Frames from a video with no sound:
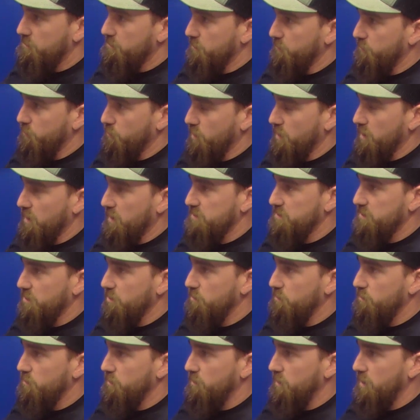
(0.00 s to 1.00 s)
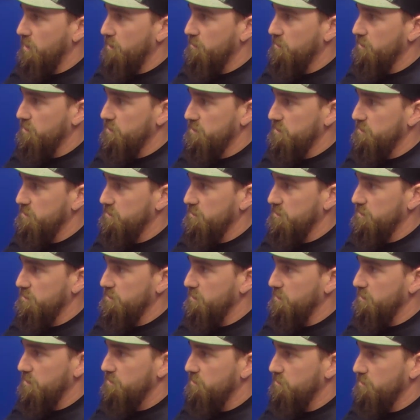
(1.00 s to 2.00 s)
before I got sober, I was an
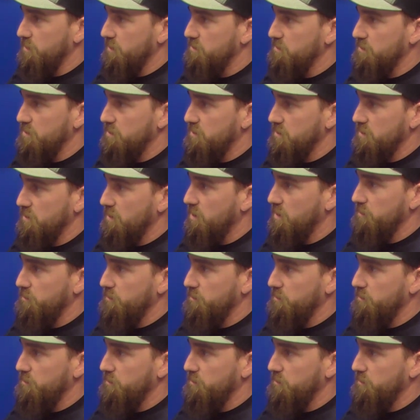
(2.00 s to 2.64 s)
industrial electrician,